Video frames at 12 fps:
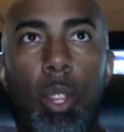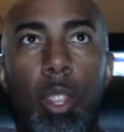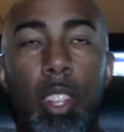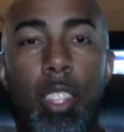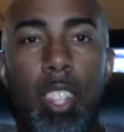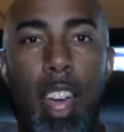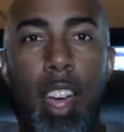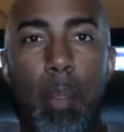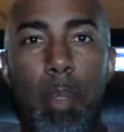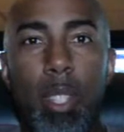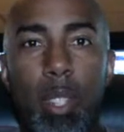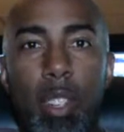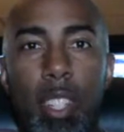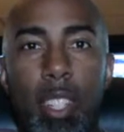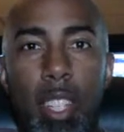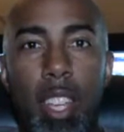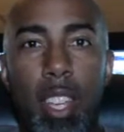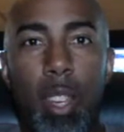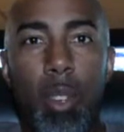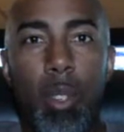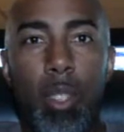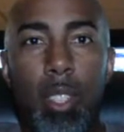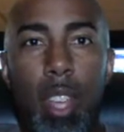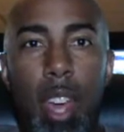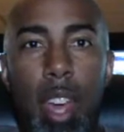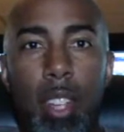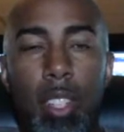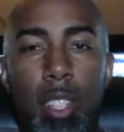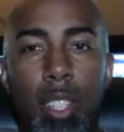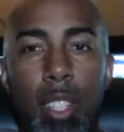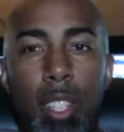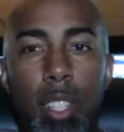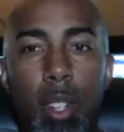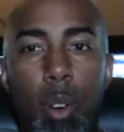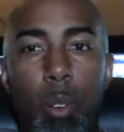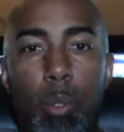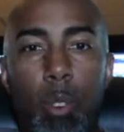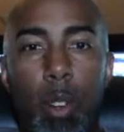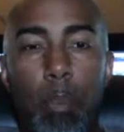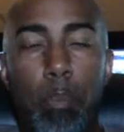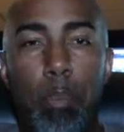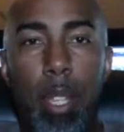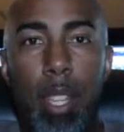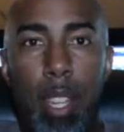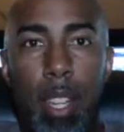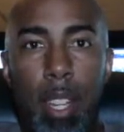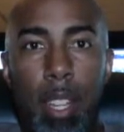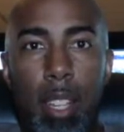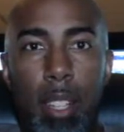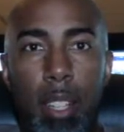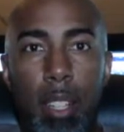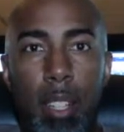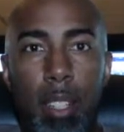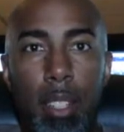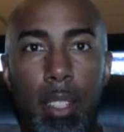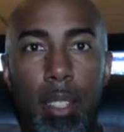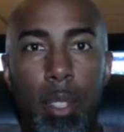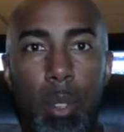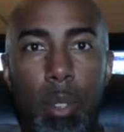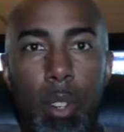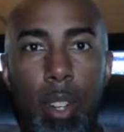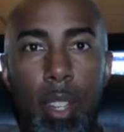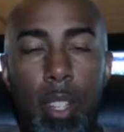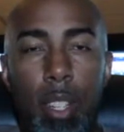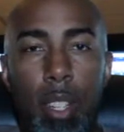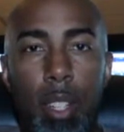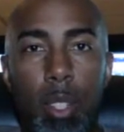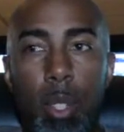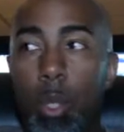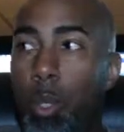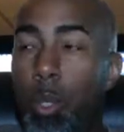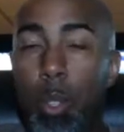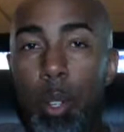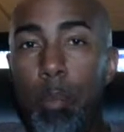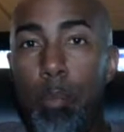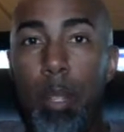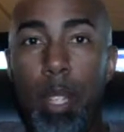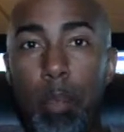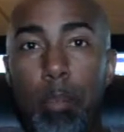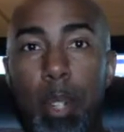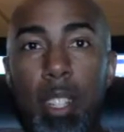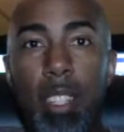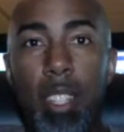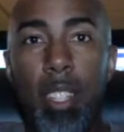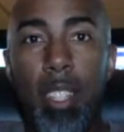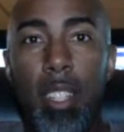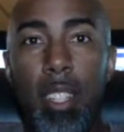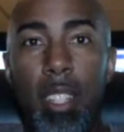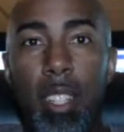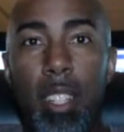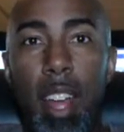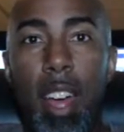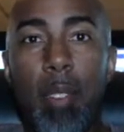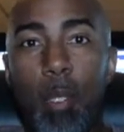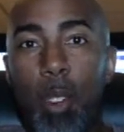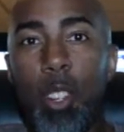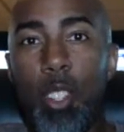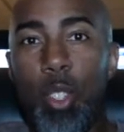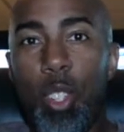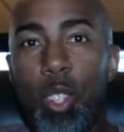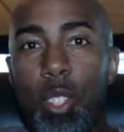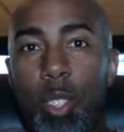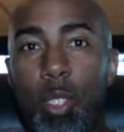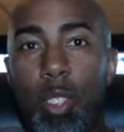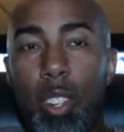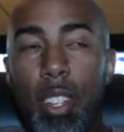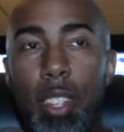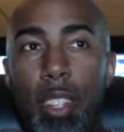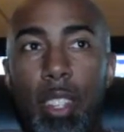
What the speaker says: the time it's going to take you to actually go from beginning scoring to big budget live orchestra scoring